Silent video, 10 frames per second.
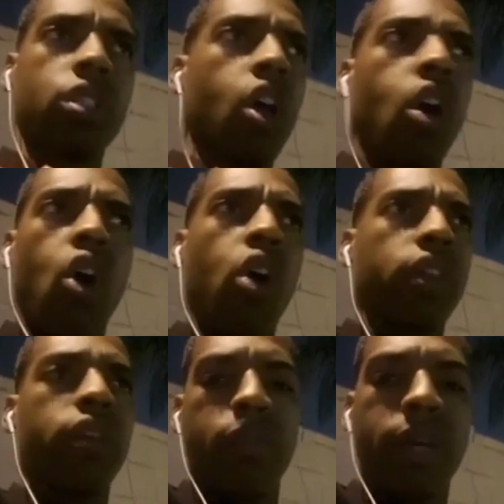all the
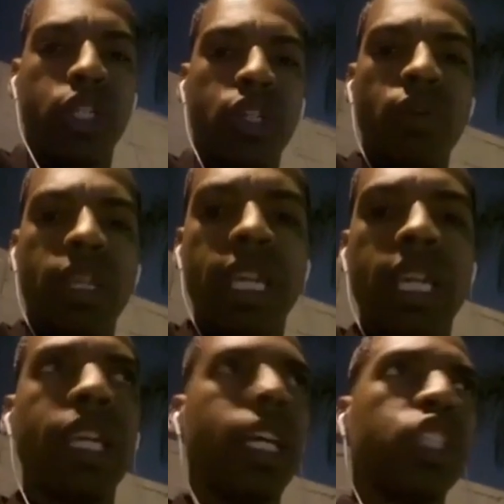information you need,
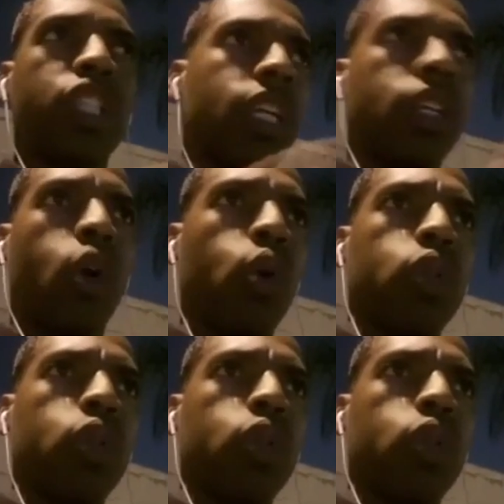cheat codes,